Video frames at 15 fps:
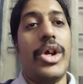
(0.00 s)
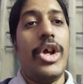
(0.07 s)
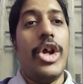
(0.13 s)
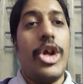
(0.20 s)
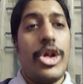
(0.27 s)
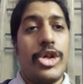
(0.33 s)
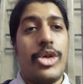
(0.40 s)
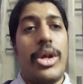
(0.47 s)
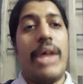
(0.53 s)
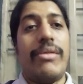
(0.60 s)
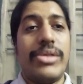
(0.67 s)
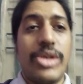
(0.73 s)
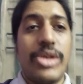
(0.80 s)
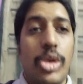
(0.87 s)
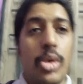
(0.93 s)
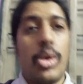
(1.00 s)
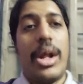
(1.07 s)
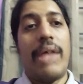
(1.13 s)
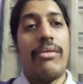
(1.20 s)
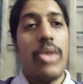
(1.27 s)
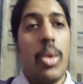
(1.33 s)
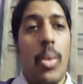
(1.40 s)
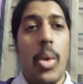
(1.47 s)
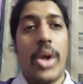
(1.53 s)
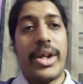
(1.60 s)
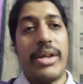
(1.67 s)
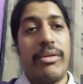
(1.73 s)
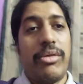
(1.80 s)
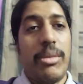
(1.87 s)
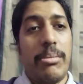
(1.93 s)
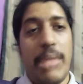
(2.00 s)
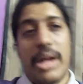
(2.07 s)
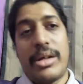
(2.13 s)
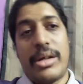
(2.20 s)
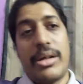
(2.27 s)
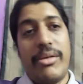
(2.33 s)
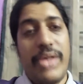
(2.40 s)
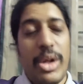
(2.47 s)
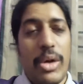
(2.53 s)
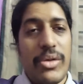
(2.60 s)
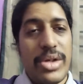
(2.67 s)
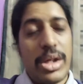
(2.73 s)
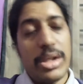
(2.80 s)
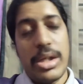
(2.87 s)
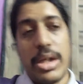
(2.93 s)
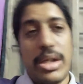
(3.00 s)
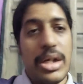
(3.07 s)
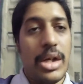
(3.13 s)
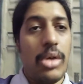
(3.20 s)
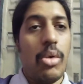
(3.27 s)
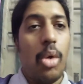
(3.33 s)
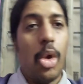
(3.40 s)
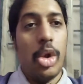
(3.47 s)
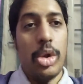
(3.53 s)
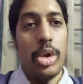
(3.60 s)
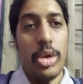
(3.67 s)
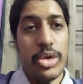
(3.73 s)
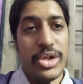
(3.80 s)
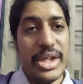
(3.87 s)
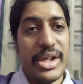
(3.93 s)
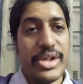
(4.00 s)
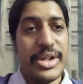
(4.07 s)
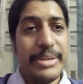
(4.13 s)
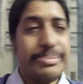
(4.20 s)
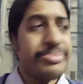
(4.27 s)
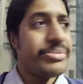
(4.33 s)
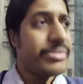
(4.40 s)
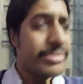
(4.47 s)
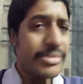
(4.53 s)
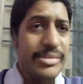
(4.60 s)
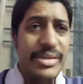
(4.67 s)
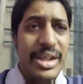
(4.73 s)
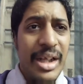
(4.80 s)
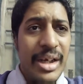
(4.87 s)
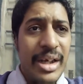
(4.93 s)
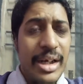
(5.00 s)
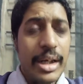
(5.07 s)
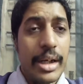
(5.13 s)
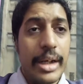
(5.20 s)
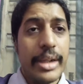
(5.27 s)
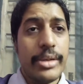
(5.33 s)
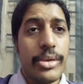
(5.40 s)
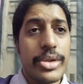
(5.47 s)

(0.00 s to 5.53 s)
should have, could have, what if, but fear of success, and all those things. Clear those